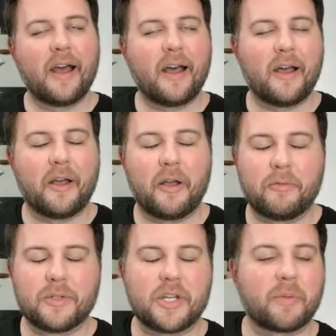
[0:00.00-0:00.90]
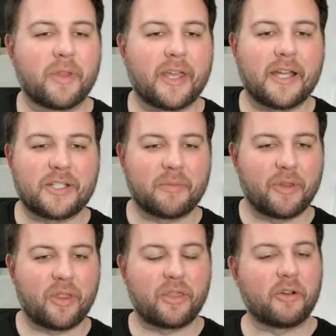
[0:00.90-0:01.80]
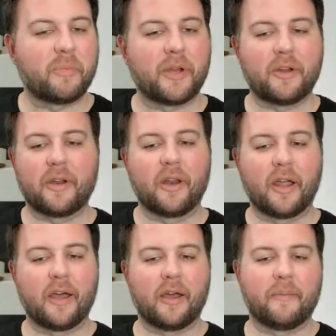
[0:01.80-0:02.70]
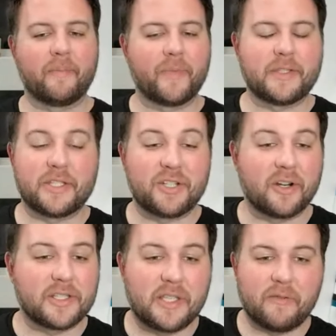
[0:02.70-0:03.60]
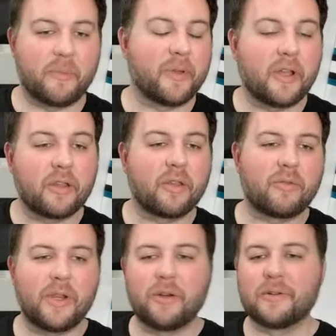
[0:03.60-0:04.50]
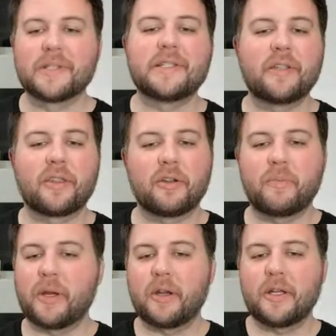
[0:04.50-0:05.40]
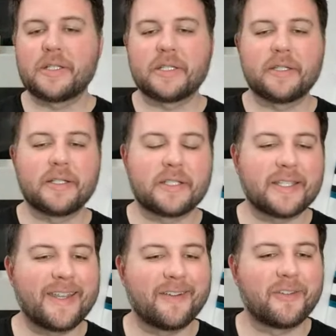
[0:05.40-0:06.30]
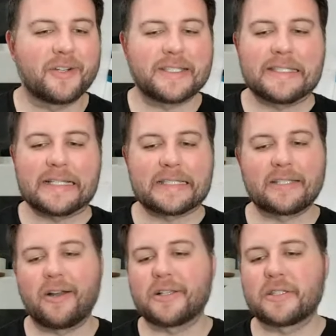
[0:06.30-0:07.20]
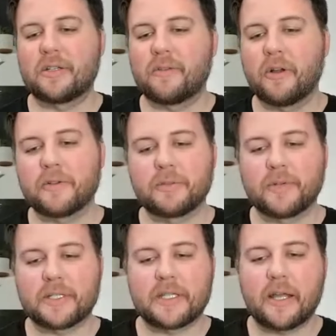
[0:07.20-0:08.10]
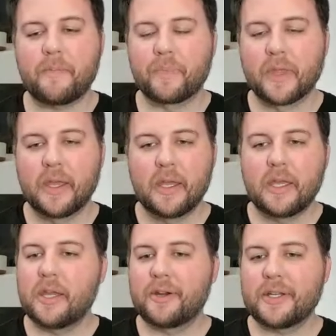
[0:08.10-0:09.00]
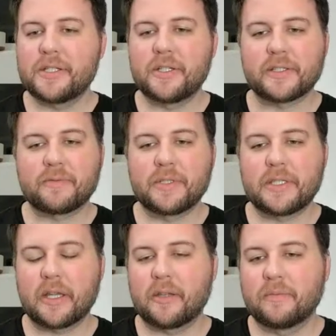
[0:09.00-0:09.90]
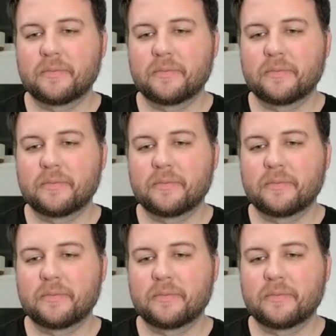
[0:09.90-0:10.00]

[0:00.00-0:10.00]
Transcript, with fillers: Uh, we'll talk about that. Talk about the third period. Um, the Sharks give up another three goals in the third period to secure their sixth loss in a row. So we'll get to that Hear it in just one second.